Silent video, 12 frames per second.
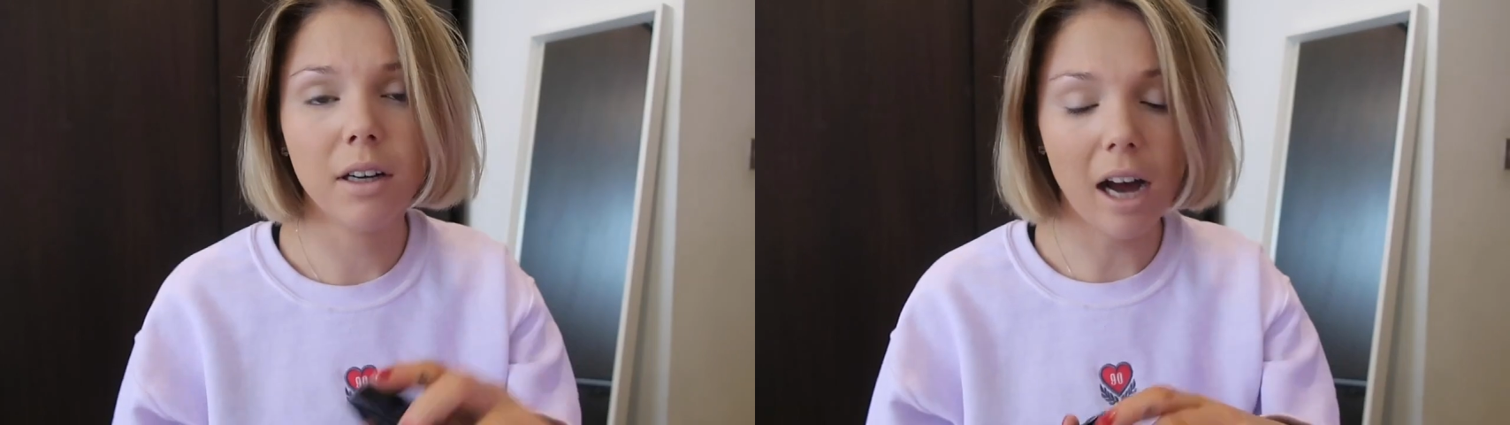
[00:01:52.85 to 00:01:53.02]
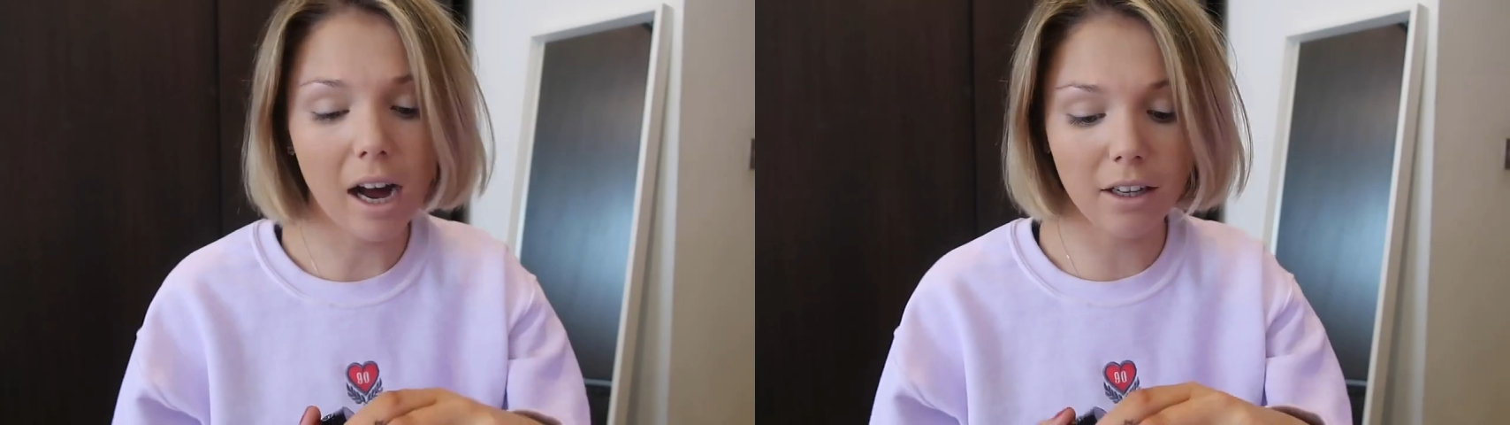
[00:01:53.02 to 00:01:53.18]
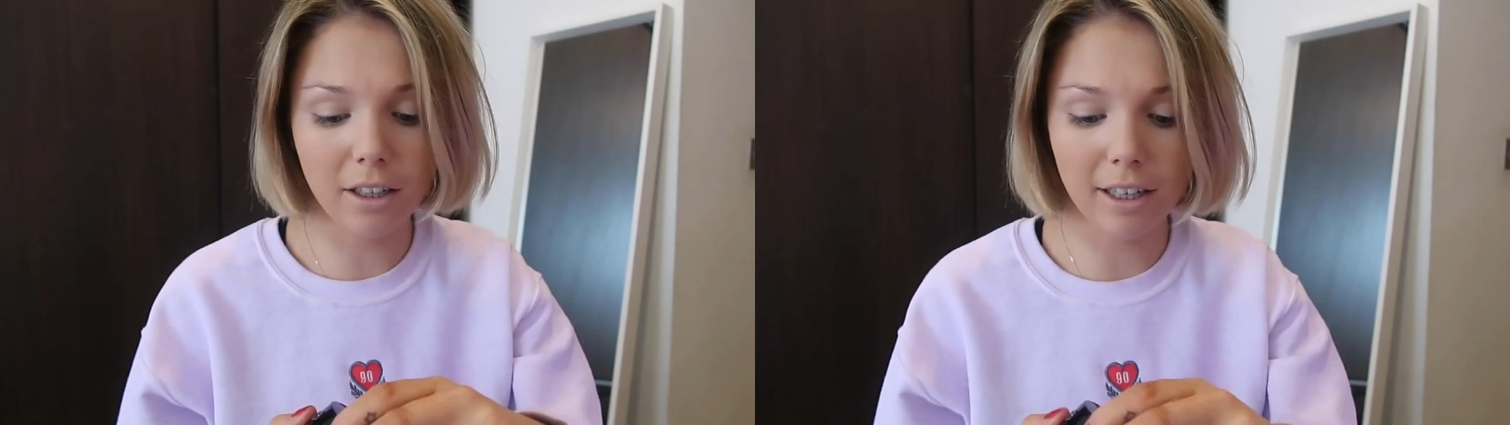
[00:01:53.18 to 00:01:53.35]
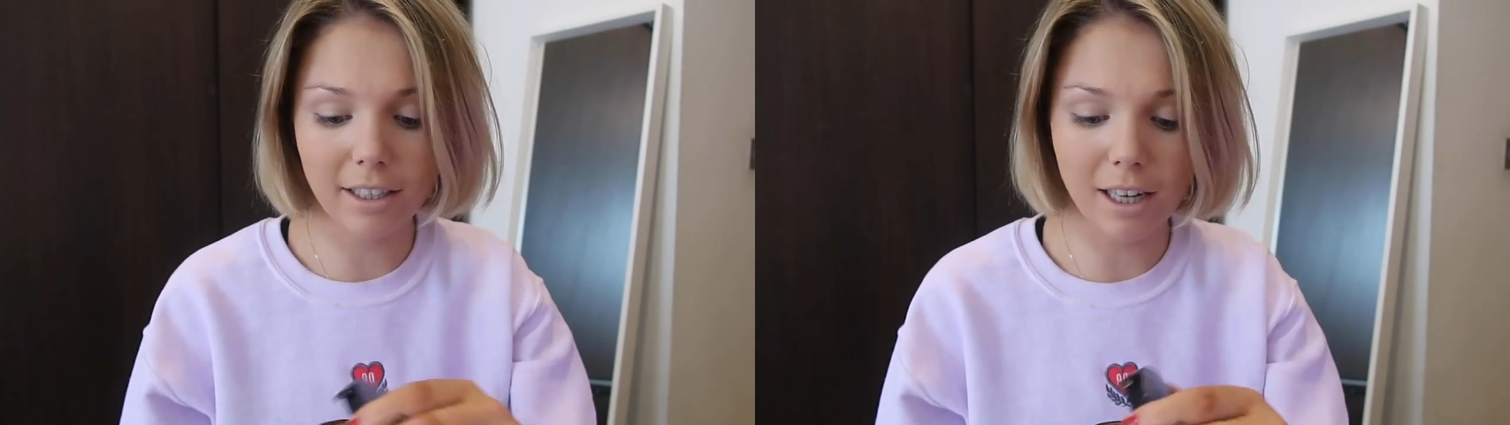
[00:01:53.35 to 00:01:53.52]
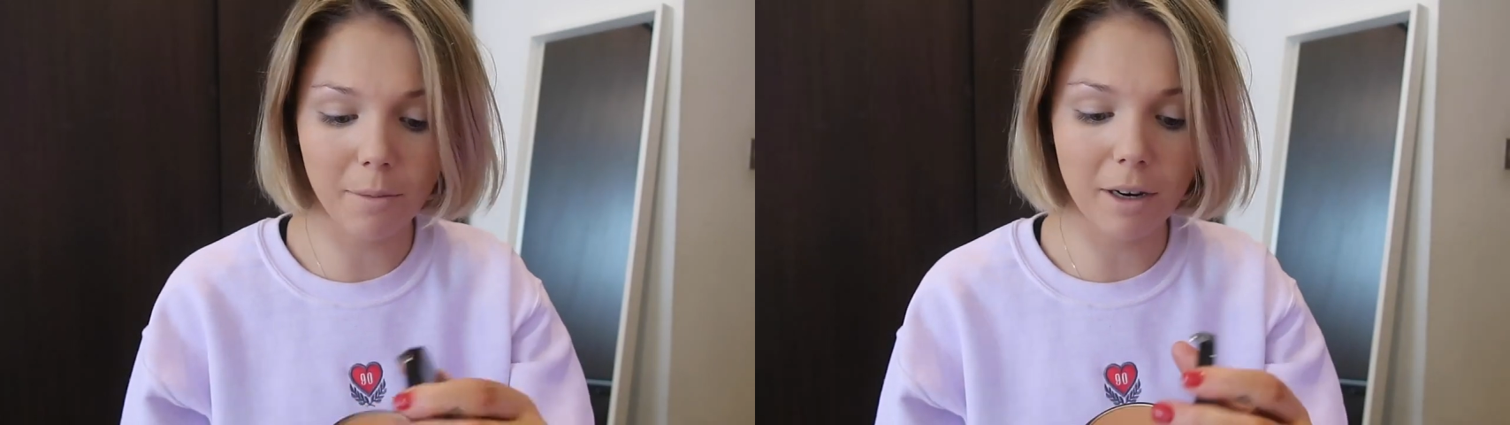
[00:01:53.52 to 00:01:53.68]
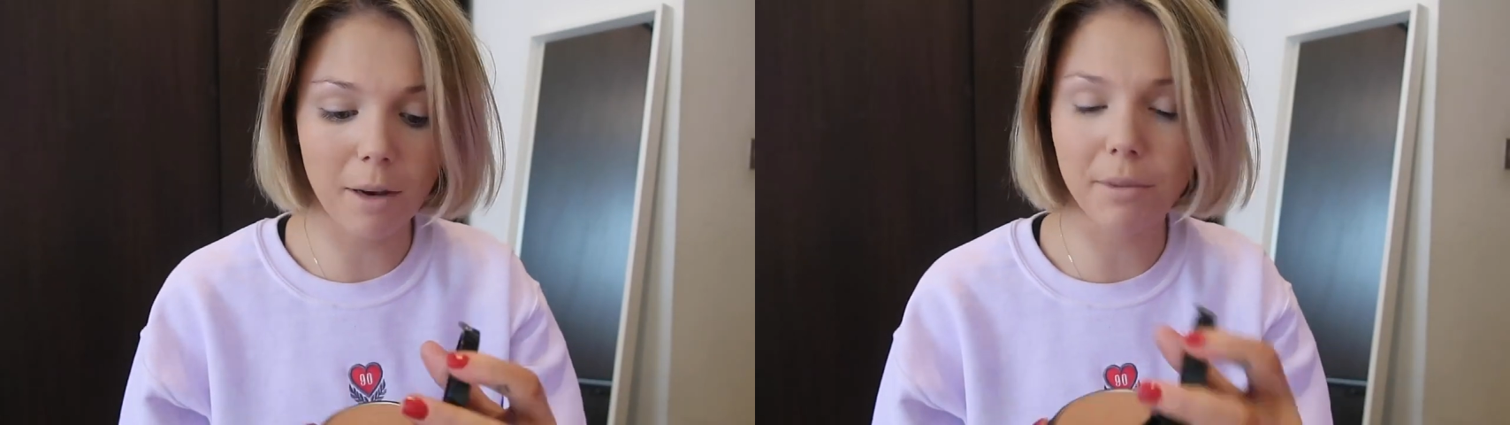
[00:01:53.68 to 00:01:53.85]
I'll link it
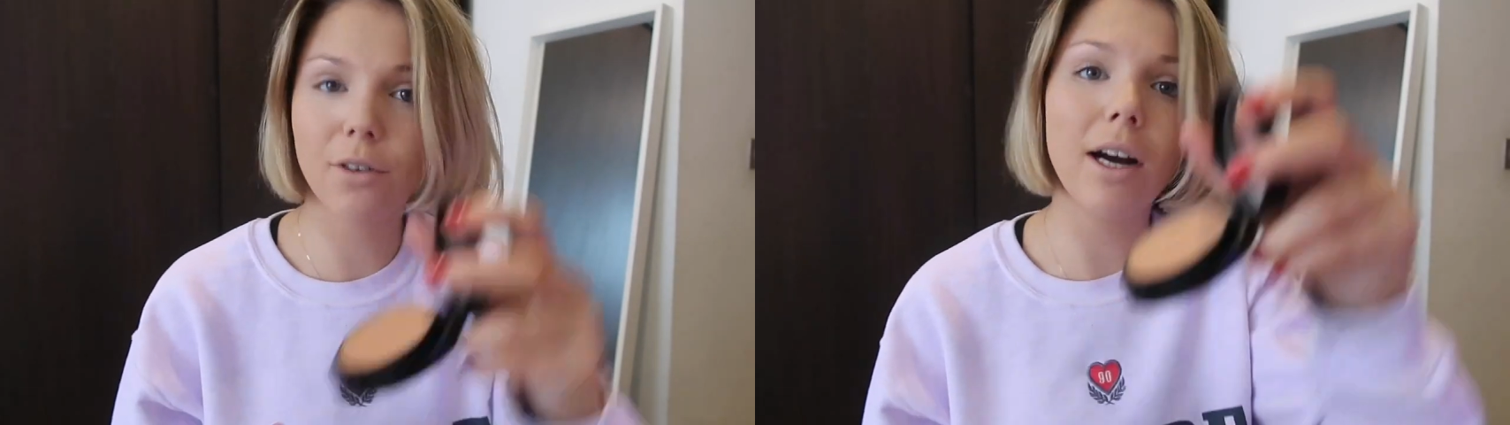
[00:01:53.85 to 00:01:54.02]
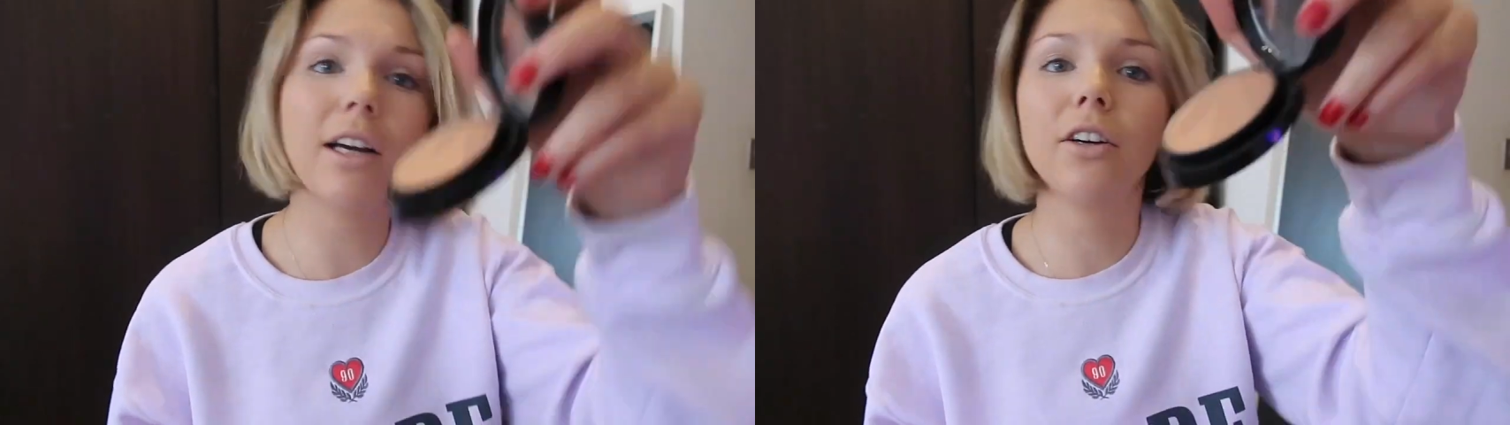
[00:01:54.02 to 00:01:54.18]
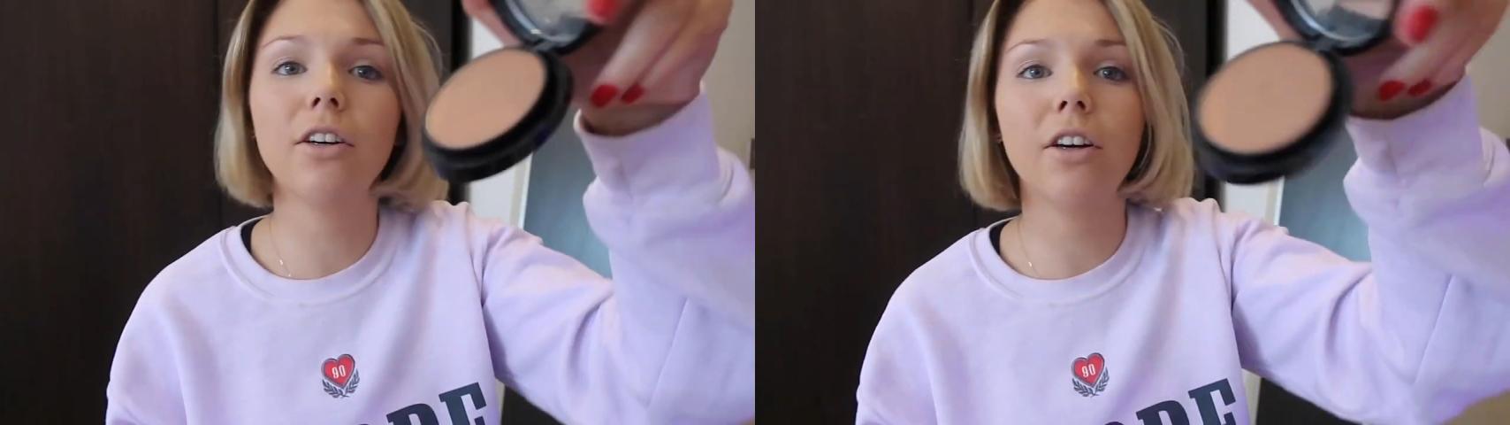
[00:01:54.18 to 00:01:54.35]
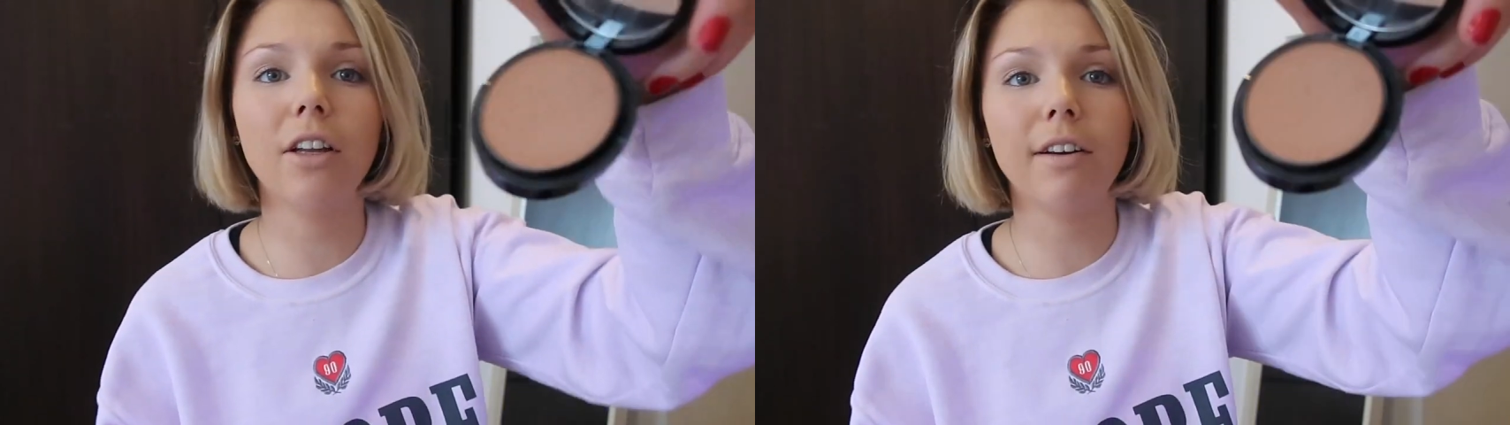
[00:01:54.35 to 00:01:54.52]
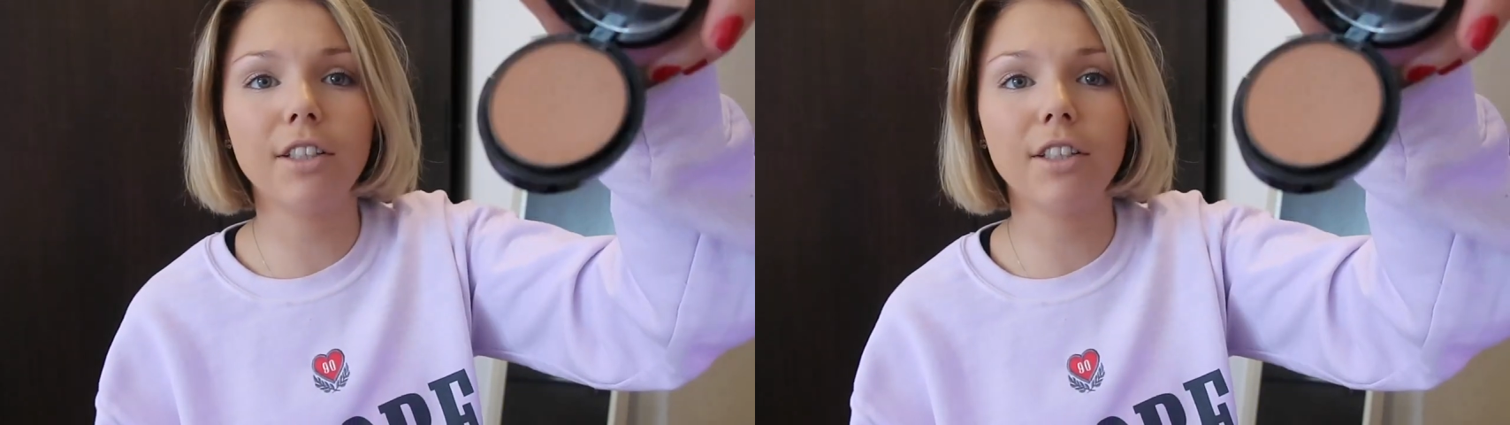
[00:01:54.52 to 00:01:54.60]
down below, but it's quite a good colour.